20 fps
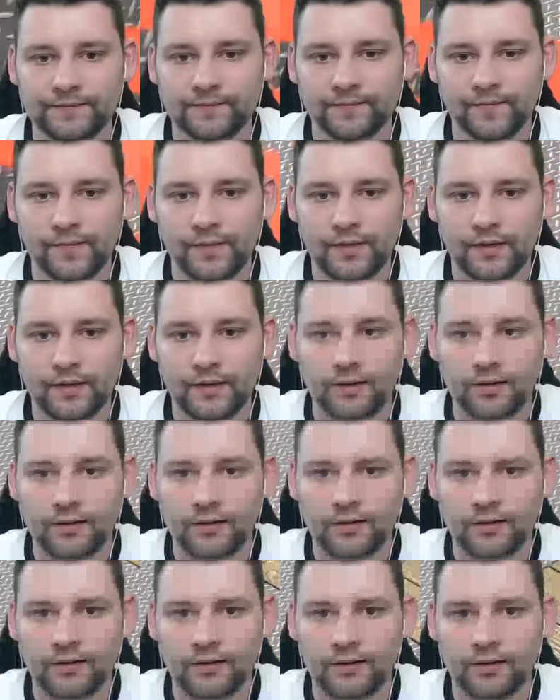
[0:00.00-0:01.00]

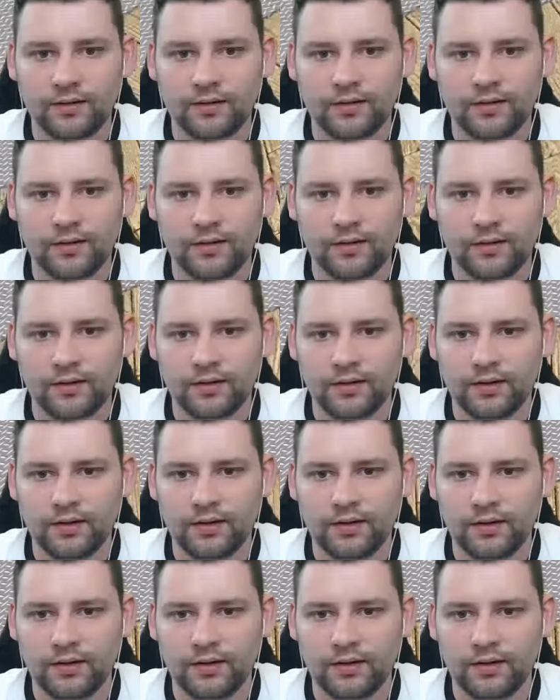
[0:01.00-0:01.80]
(no one is talking)